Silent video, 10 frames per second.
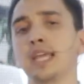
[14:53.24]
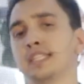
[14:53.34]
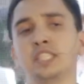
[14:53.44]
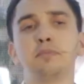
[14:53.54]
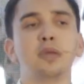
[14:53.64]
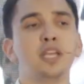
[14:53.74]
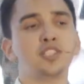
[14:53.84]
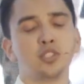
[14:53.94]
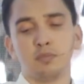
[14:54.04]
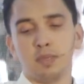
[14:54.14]
IT
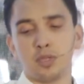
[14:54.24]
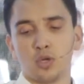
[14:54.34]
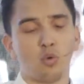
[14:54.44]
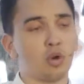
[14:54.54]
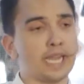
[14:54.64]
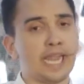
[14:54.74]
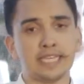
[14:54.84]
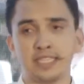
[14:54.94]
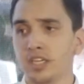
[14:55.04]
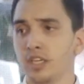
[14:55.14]
base to people who are
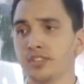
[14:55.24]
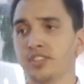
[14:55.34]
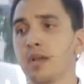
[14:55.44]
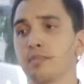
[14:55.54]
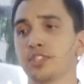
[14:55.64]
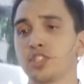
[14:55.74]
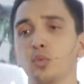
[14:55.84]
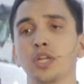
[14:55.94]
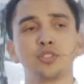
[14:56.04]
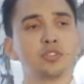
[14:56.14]
located here in Cyprus. So
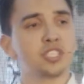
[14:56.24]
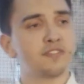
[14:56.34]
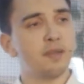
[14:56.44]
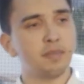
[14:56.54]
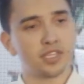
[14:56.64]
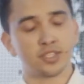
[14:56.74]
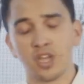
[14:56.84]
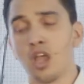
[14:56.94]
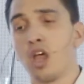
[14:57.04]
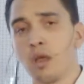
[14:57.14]
we are doing these webinars.
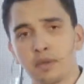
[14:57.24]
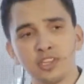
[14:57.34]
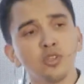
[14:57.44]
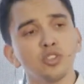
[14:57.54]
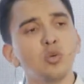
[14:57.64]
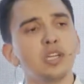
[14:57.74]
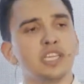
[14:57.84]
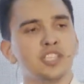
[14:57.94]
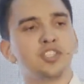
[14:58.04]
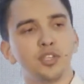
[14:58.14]
But not only
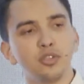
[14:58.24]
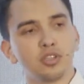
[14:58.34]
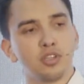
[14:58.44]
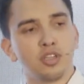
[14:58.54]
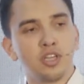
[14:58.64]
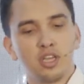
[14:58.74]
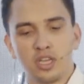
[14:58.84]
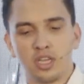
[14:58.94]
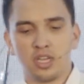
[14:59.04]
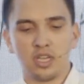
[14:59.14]
internal
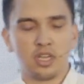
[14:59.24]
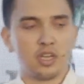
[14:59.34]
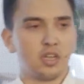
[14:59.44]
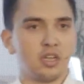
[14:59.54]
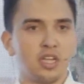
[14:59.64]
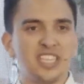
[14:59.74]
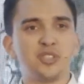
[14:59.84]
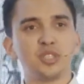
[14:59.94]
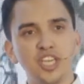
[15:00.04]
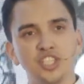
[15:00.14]

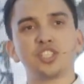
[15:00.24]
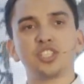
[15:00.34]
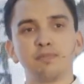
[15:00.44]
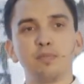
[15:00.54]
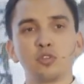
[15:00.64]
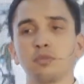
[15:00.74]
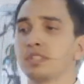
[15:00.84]
education is important,